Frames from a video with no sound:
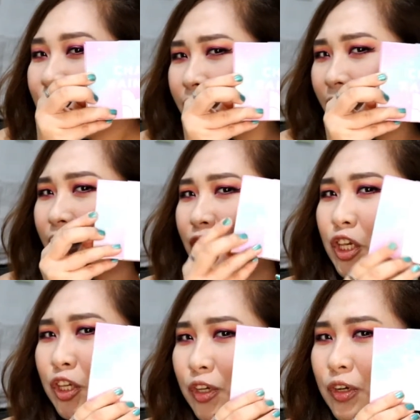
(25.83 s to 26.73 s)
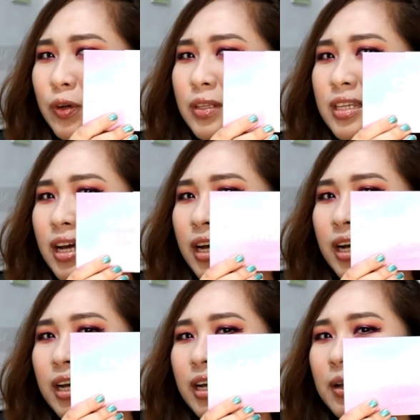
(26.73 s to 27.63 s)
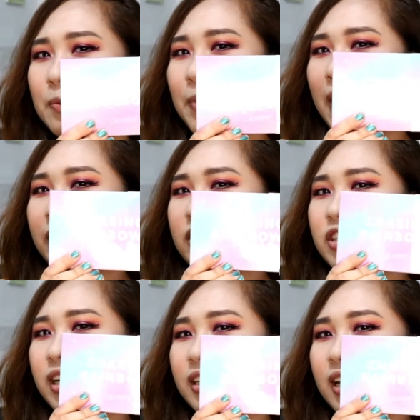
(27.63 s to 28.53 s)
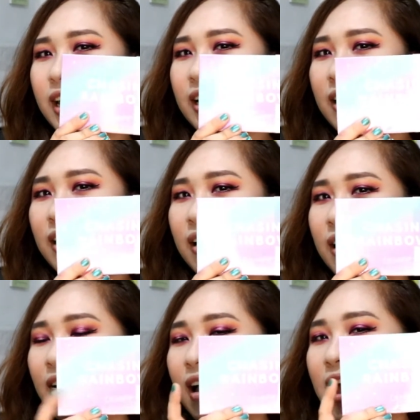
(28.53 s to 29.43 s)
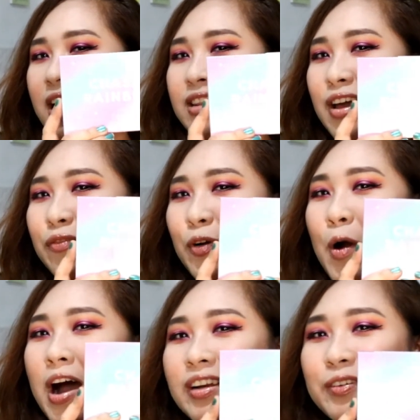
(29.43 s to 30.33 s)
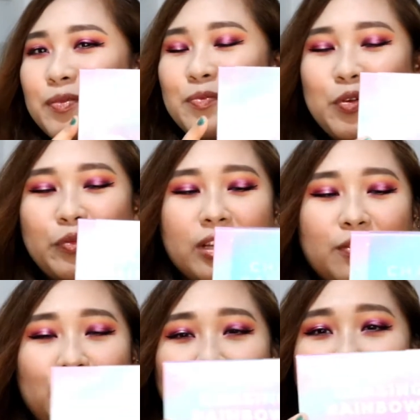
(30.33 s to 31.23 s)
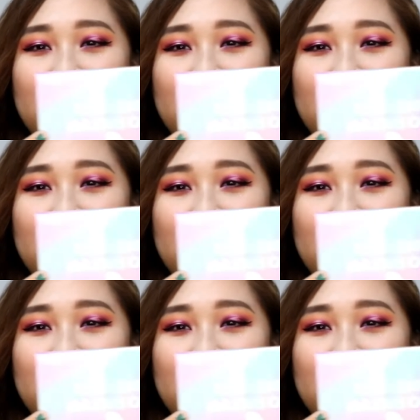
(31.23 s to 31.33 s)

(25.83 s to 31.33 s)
Very cute packaging. Like, I never want to remove it from